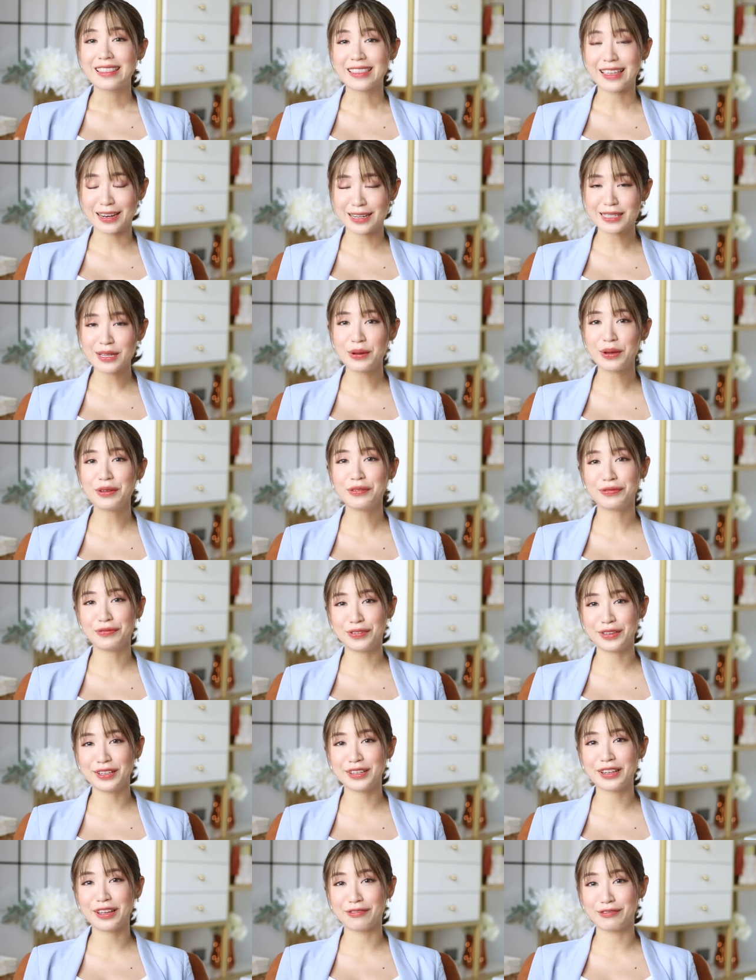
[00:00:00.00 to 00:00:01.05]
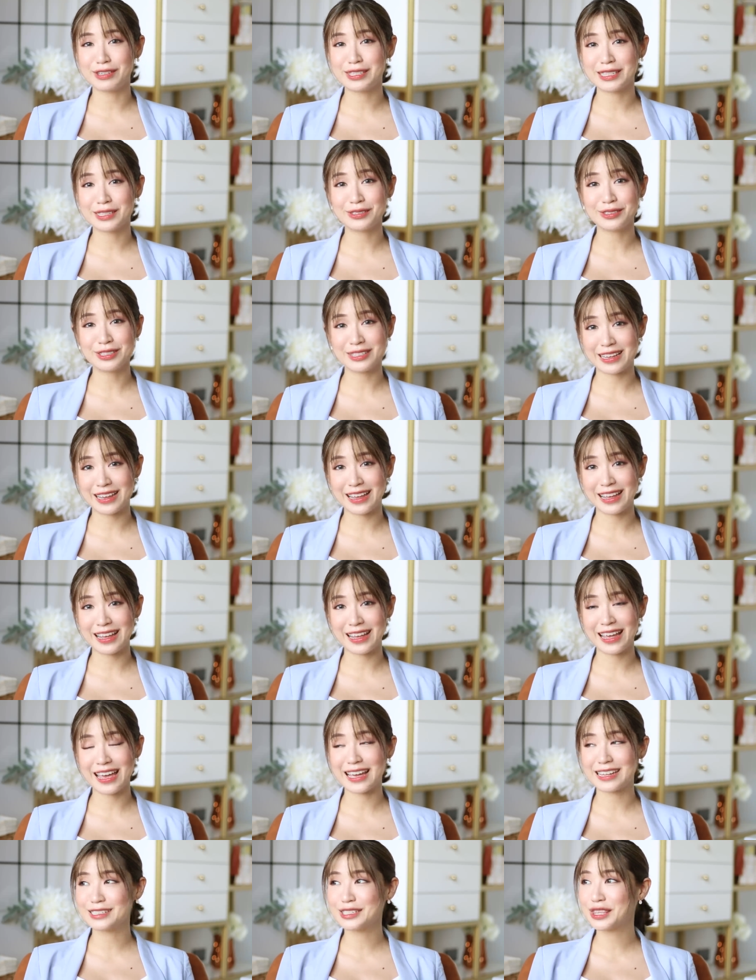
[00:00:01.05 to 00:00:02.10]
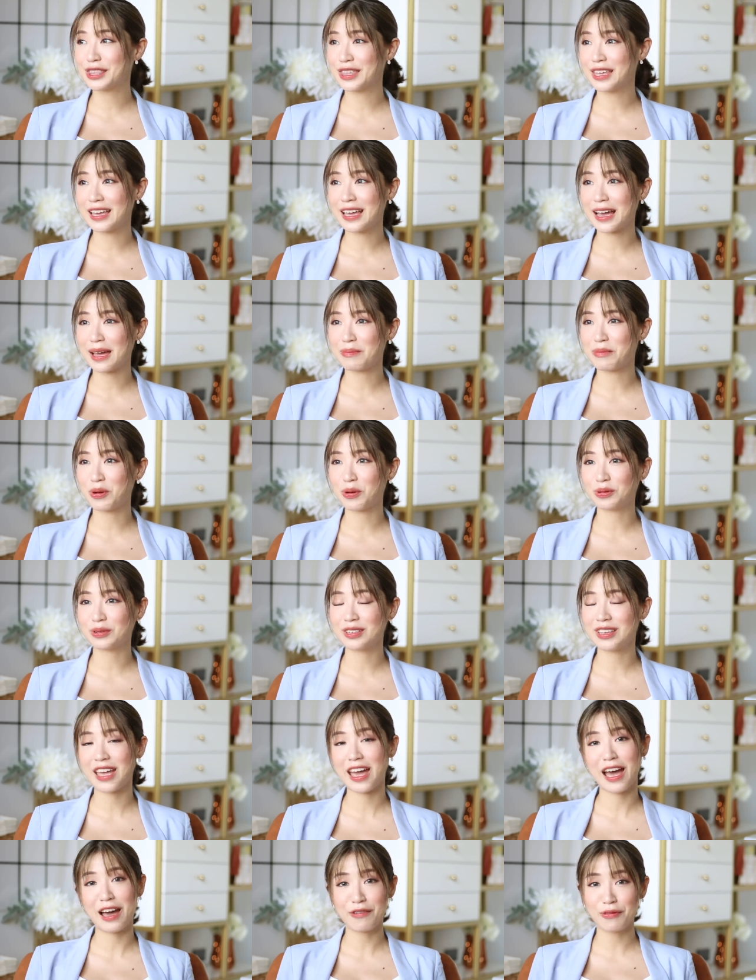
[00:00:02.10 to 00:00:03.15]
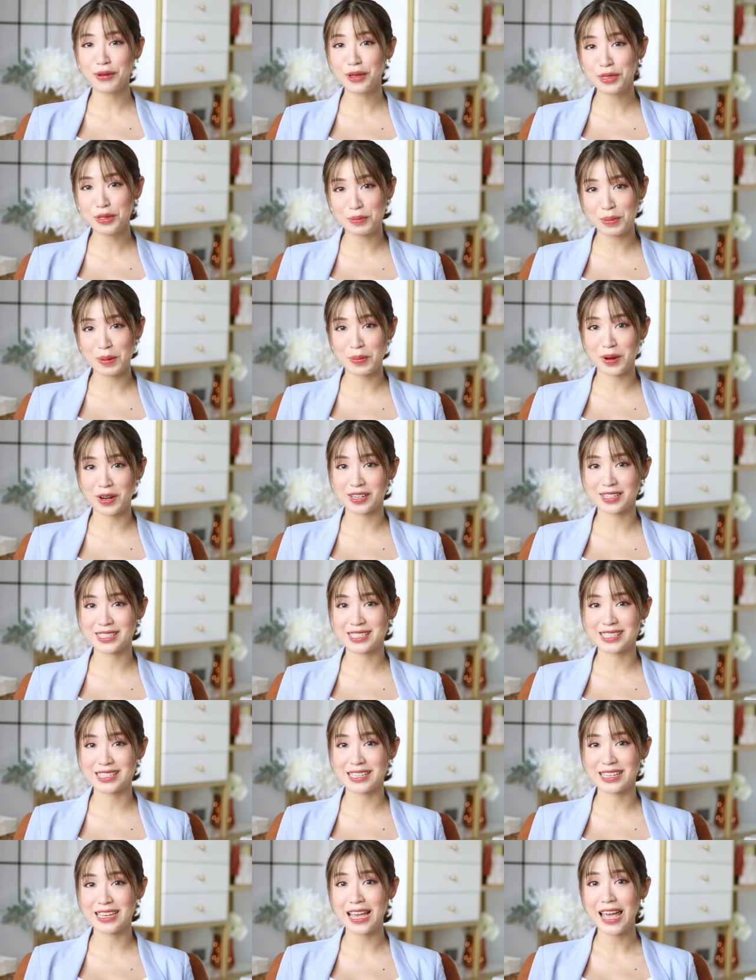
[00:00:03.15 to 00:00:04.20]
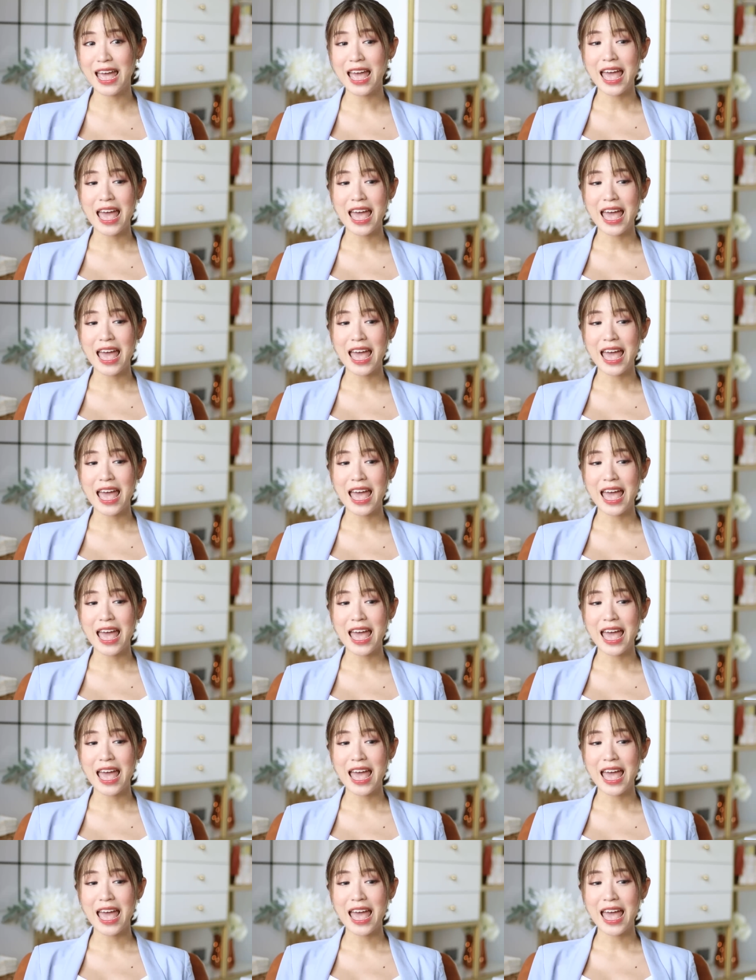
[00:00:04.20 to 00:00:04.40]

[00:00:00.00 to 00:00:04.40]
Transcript: That is how I feel every single day, and to think I'm only halfway through my pregnancy